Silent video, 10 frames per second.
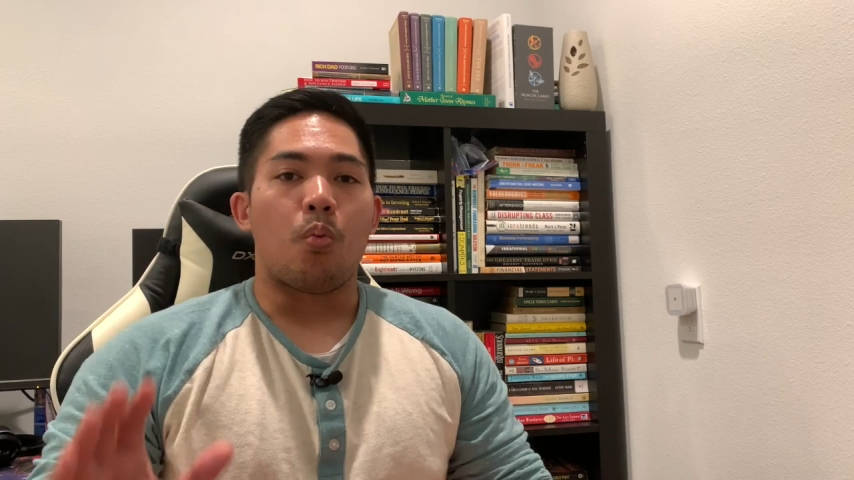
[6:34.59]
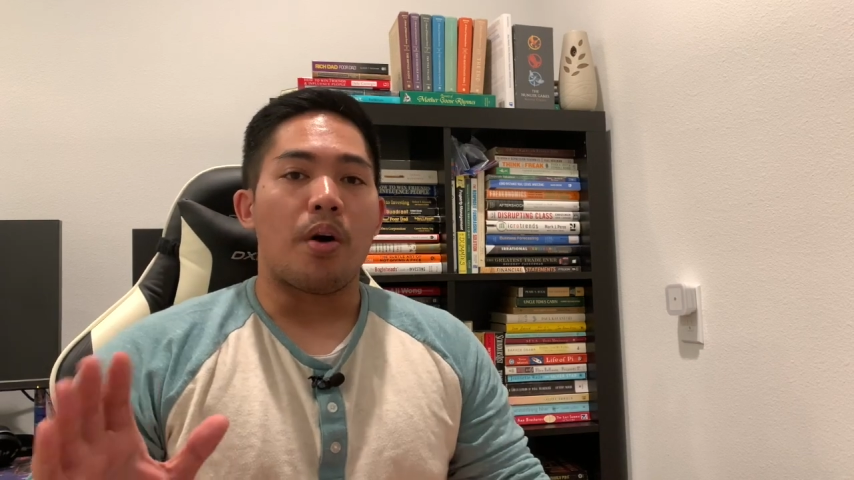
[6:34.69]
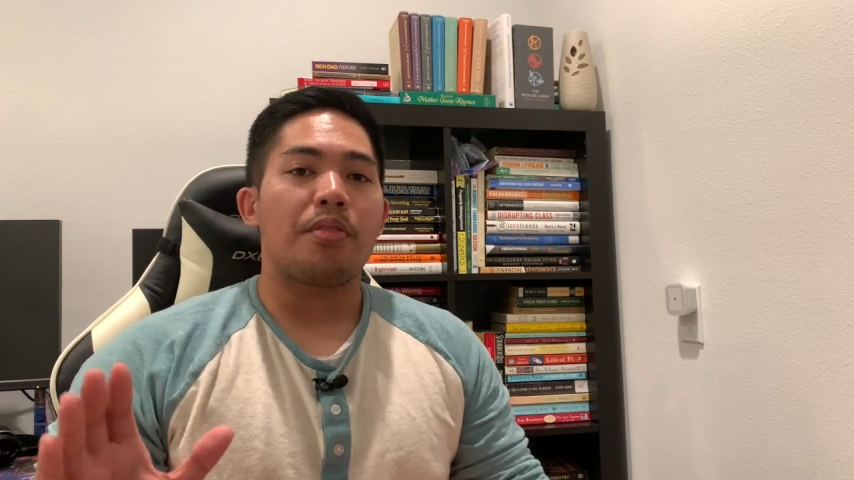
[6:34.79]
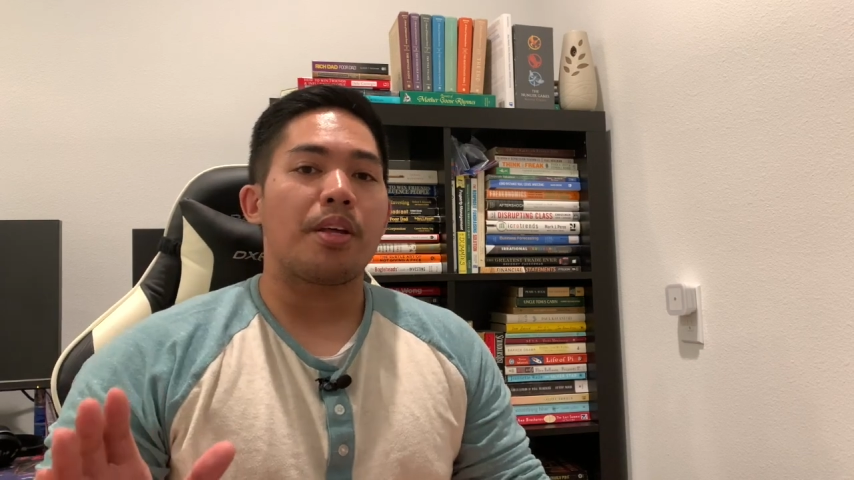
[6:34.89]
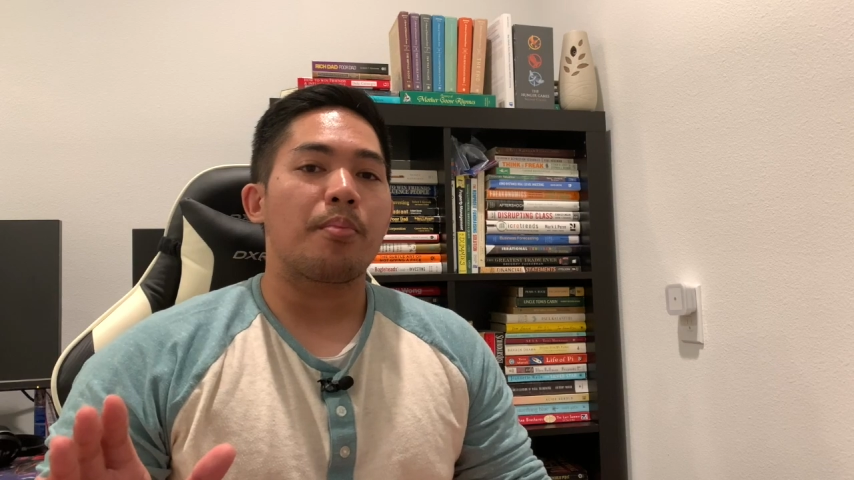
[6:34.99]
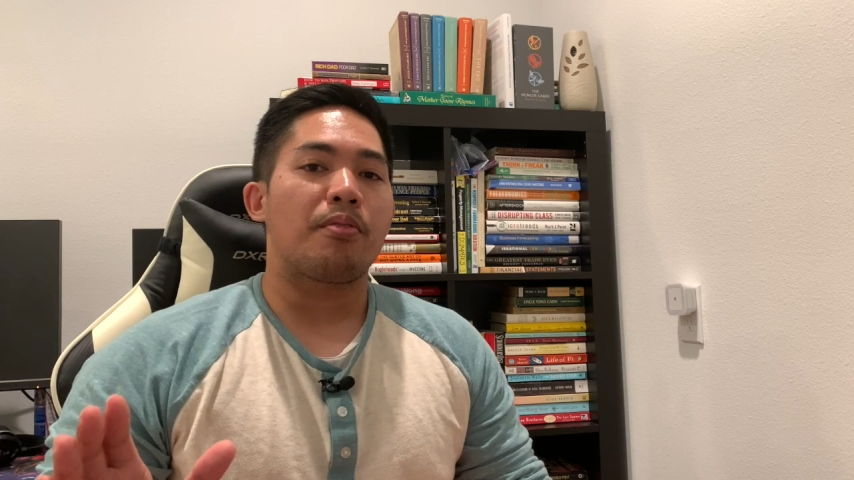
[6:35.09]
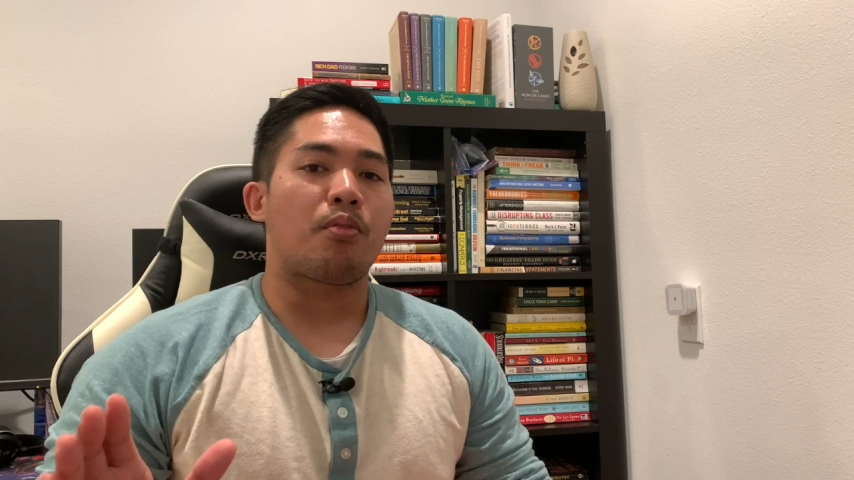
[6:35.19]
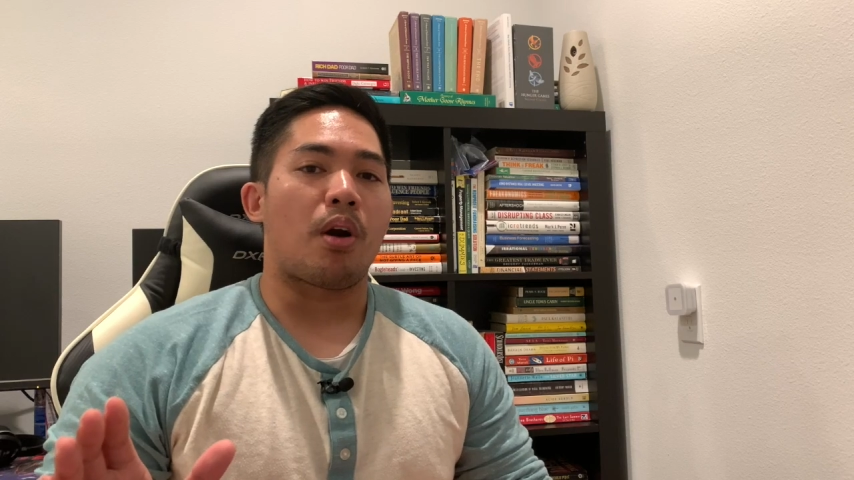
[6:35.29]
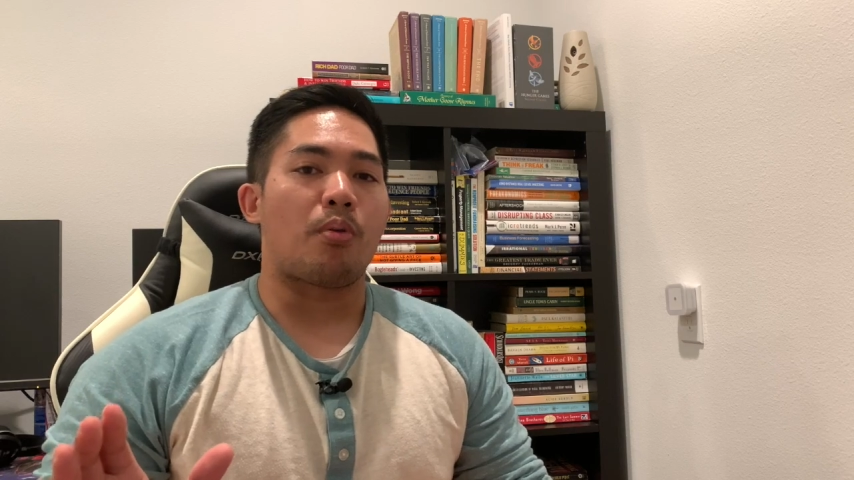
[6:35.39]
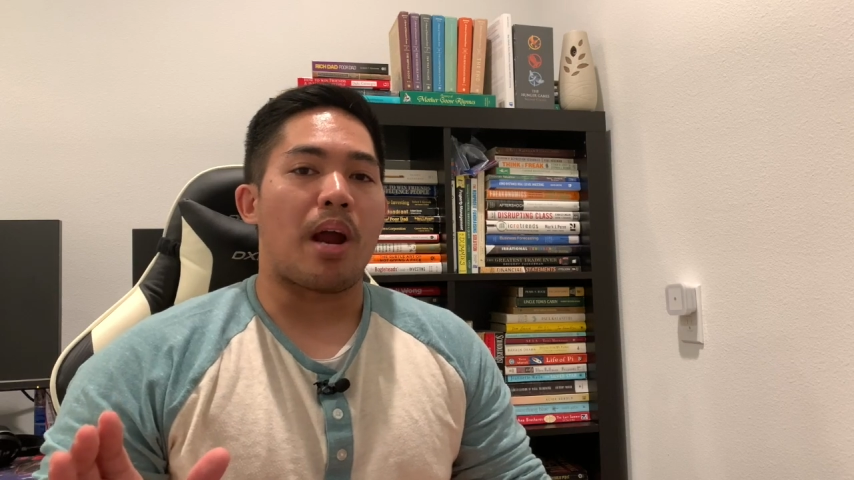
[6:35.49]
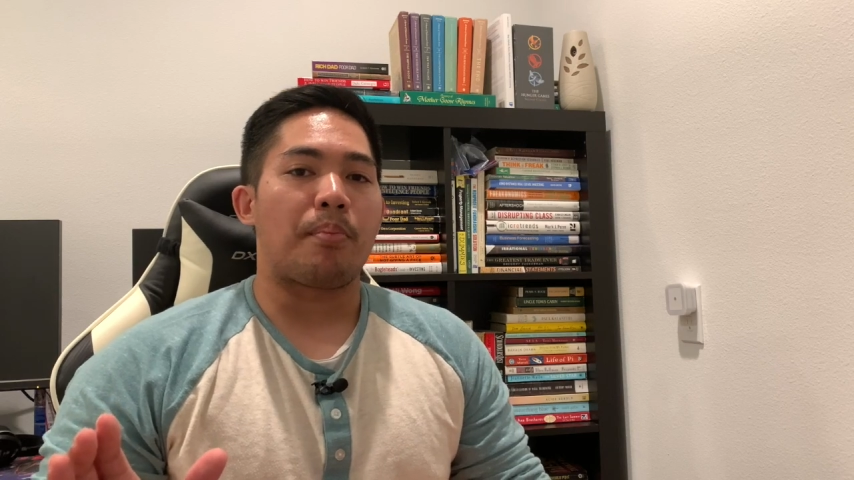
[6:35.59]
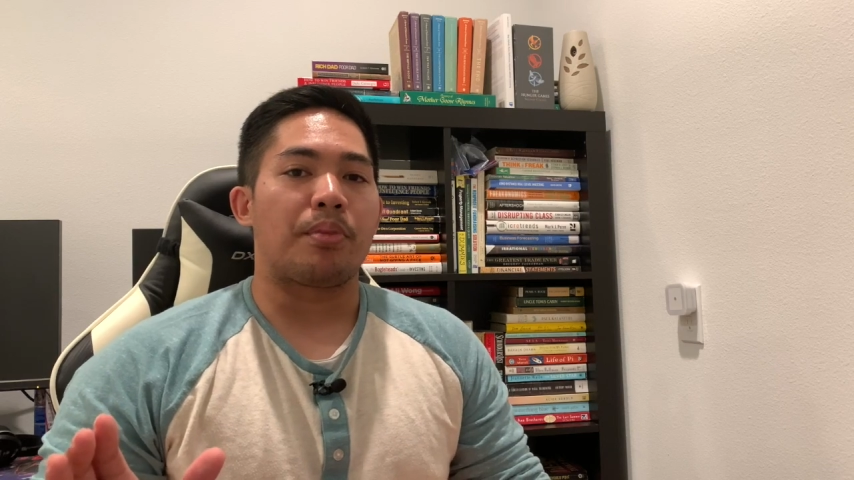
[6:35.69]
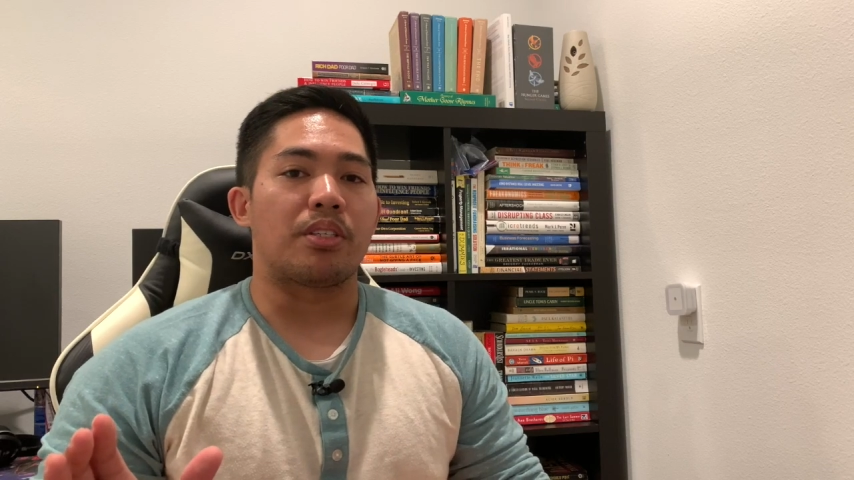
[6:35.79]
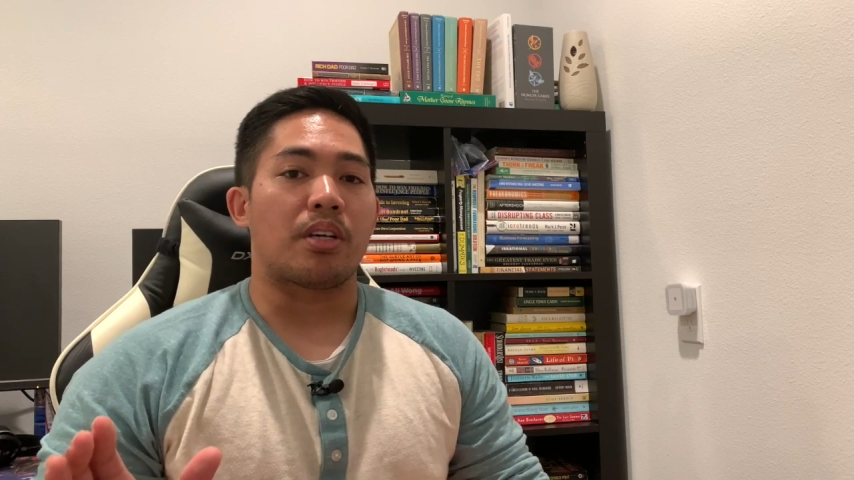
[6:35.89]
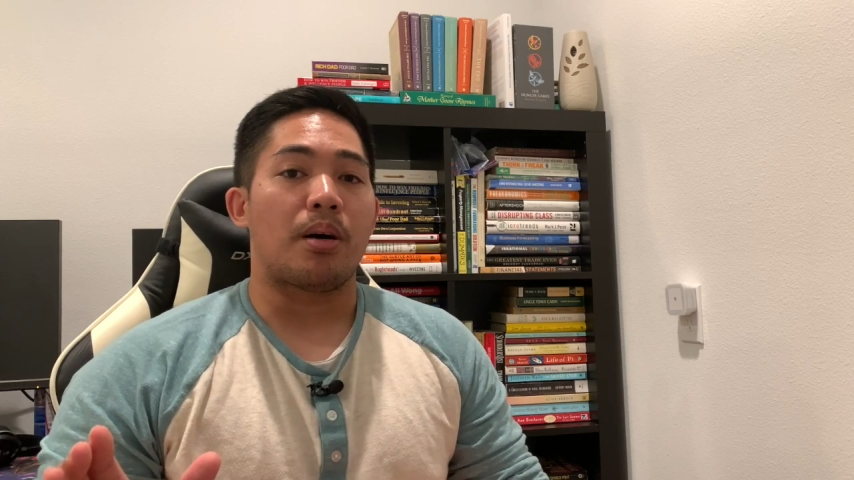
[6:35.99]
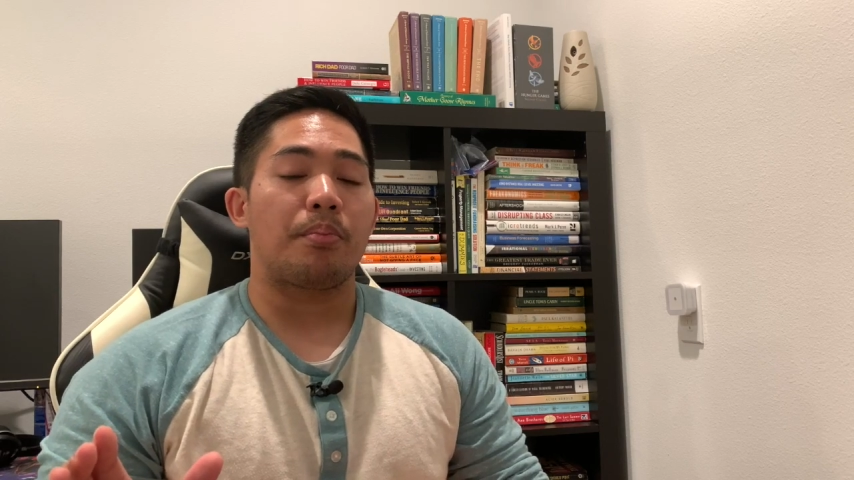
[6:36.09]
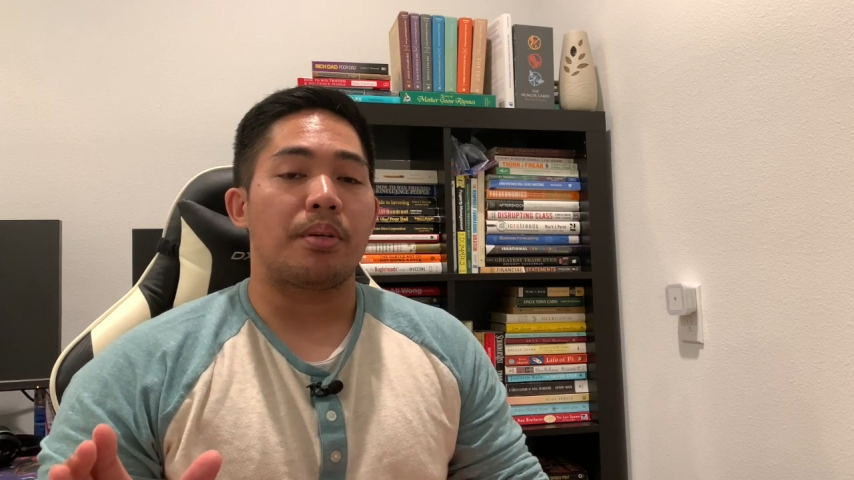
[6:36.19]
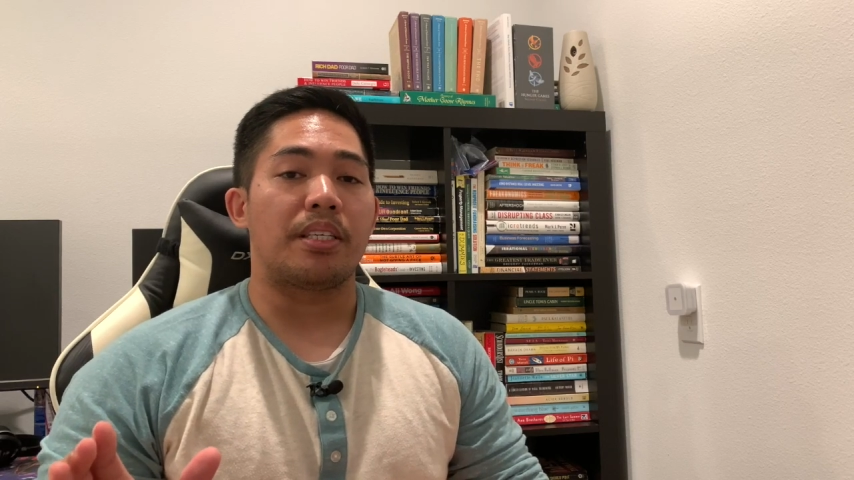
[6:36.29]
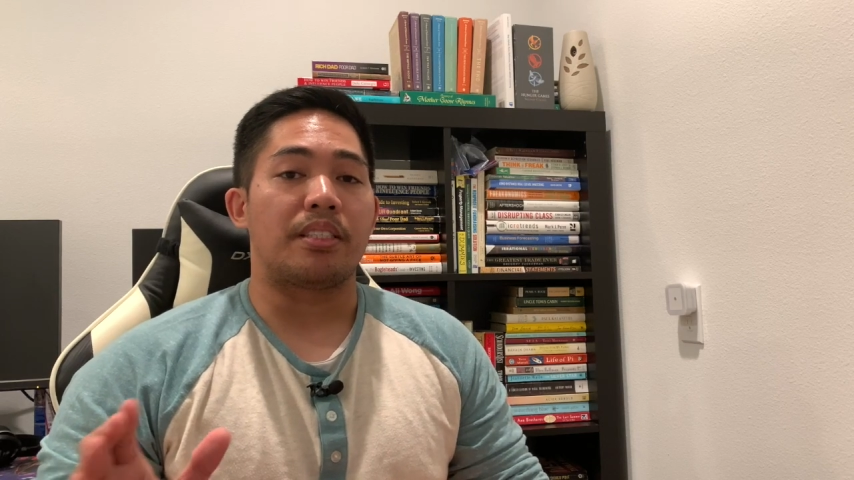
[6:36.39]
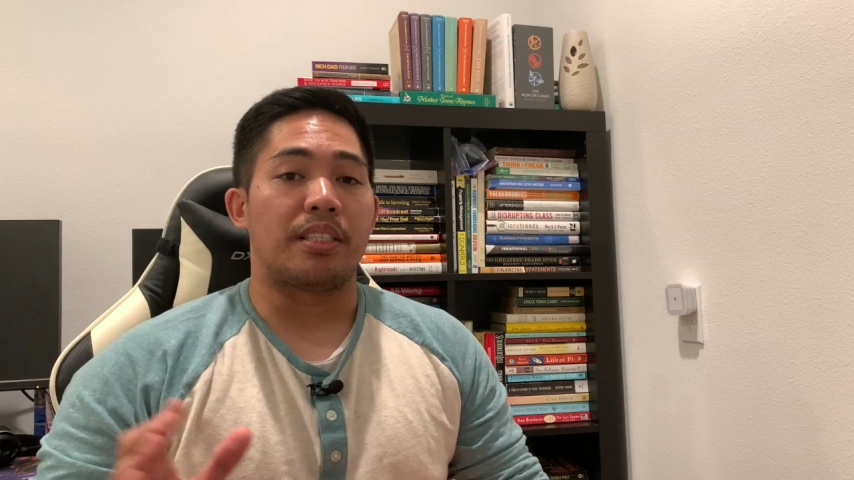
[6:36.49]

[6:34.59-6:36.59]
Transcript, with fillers: One thing before I wrap this up is